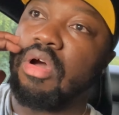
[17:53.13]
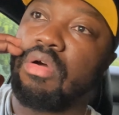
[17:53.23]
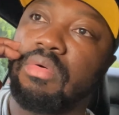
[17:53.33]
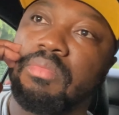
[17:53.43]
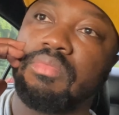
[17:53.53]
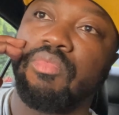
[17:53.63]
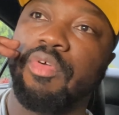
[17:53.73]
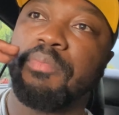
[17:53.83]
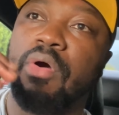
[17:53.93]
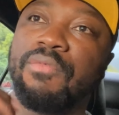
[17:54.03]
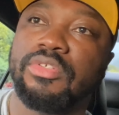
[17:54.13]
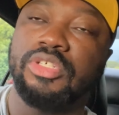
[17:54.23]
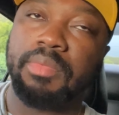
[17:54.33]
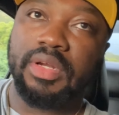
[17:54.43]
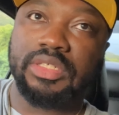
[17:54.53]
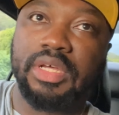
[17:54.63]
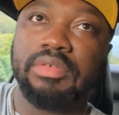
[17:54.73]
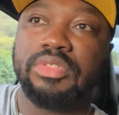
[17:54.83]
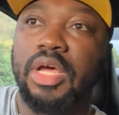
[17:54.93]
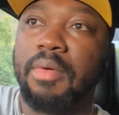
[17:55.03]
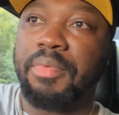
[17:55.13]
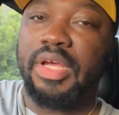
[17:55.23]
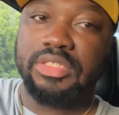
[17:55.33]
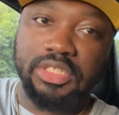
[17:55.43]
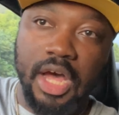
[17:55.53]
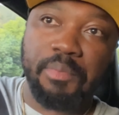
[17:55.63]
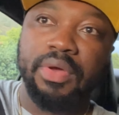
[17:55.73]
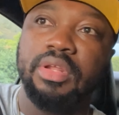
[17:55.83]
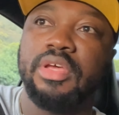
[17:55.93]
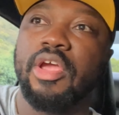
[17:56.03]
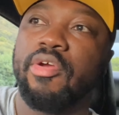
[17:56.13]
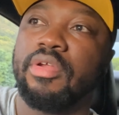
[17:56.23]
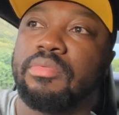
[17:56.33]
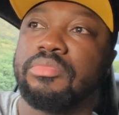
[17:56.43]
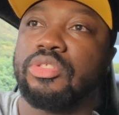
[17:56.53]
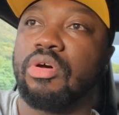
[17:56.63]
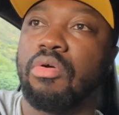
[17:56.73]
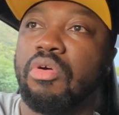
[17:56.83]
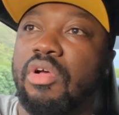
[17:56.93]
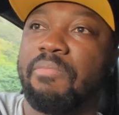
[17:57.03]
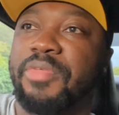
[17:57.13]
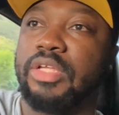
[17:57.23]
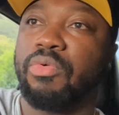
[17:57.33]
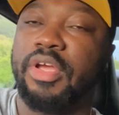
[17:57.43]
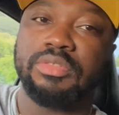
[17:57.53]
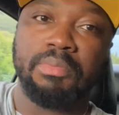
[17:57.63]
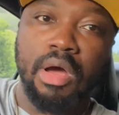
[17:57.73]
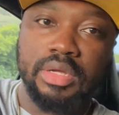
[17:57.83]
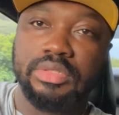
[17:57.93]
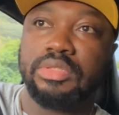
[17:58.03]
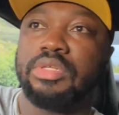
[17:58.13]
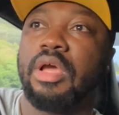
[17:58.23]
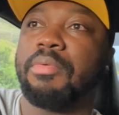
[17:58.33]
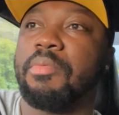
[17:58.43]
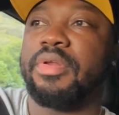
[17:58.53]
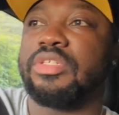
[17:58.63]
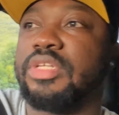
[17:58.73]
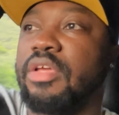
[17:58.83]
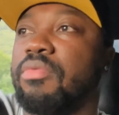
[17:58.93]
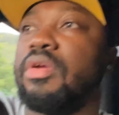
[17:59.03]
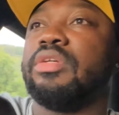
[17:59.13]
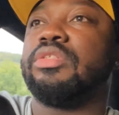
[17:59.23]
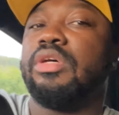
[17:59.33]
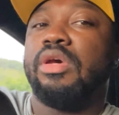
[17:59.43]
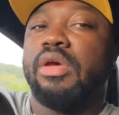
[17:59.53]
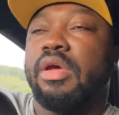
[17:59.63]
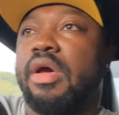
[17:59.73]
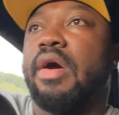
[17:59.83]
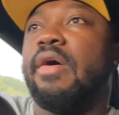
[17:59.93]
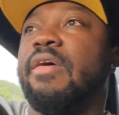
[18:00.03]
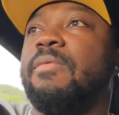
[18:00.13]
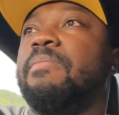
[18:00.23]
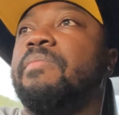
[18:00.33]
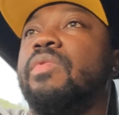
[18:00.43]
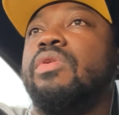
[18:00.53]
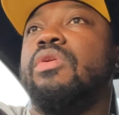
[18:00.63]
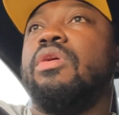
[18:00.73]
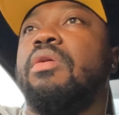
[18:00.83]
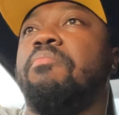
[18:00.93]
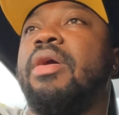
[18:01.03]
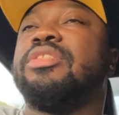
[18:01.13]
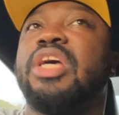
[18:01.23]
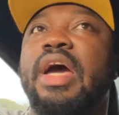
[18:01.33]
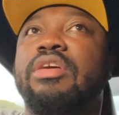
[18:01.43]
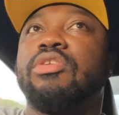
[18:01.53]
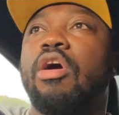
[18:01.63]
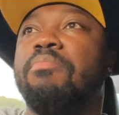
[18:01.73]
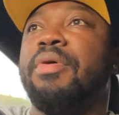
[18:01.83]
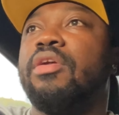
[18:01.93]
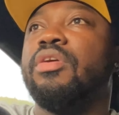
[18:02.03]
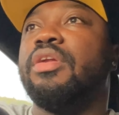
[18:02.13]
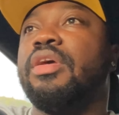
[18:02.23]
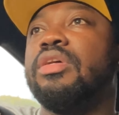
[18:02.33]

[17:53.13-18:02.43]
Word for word: um, we both jumped at the same time, but his top end carried him, so that's what his mods helped him in the second race. Um, my tires are better than